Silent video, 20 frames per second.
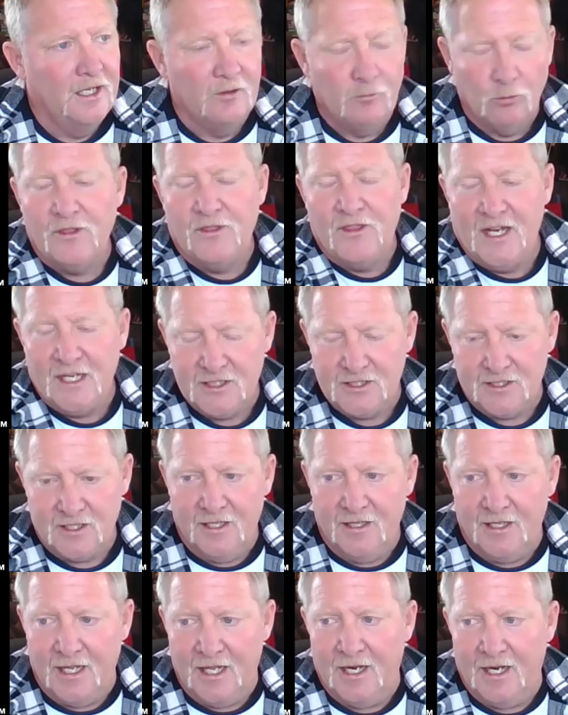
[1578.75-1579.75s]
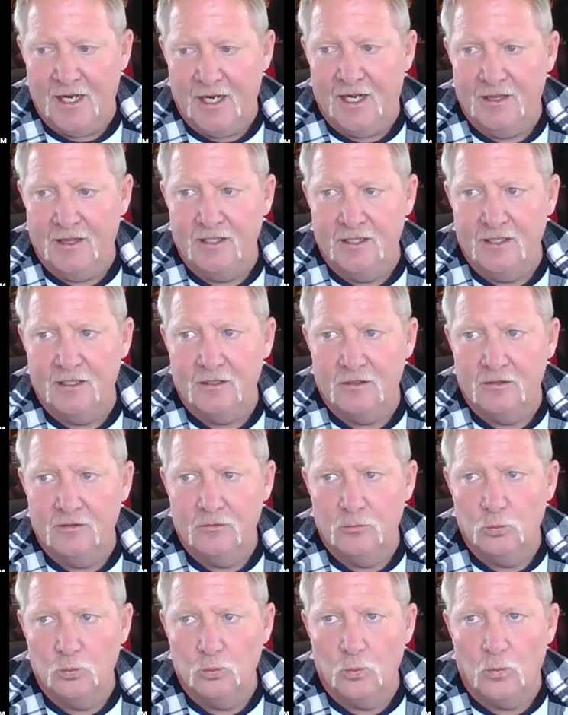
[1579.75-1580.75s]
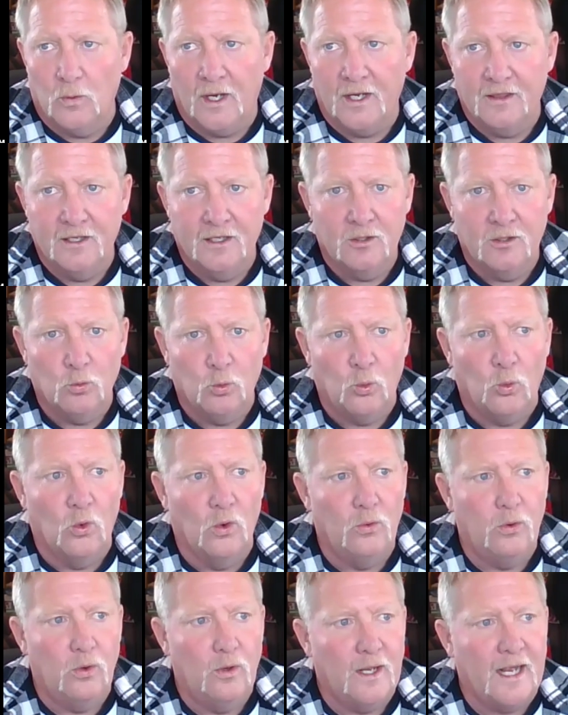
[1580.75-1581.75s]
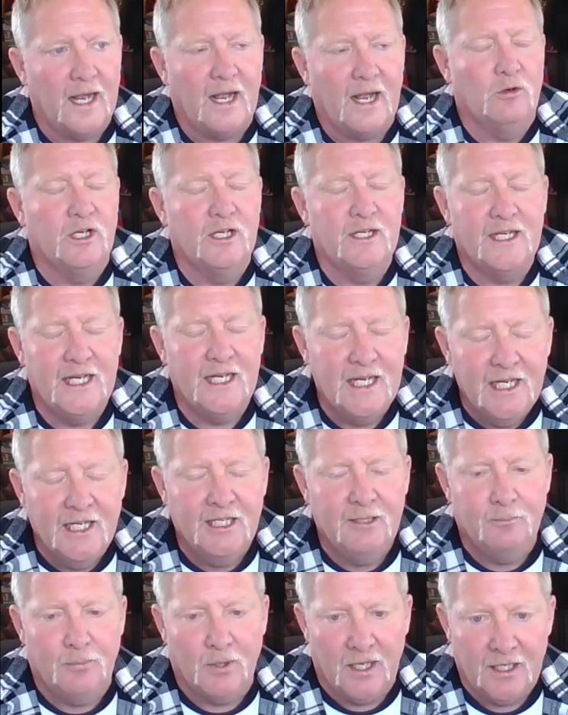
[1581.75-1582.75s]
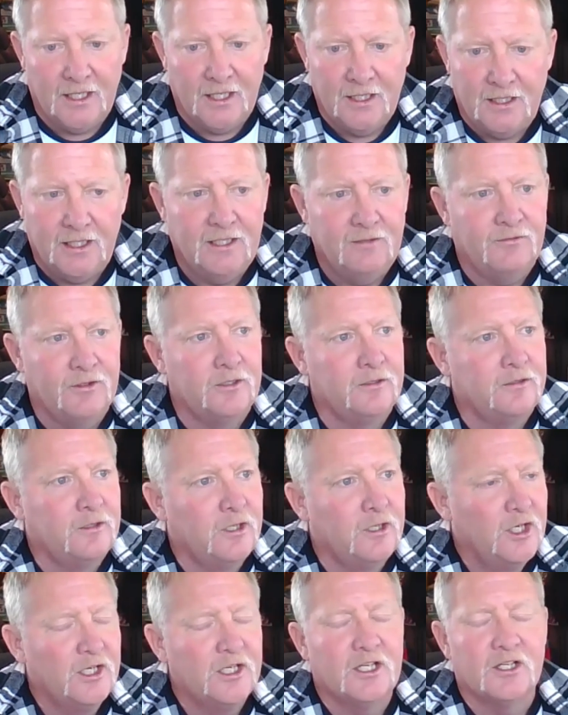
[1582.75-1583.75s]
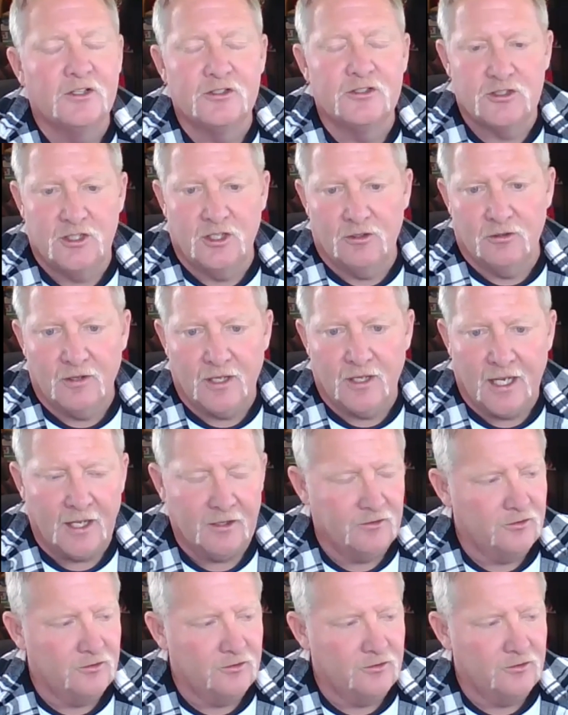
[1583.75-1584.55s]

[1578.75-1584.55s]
when they say that, I think, how could anybody even consider that?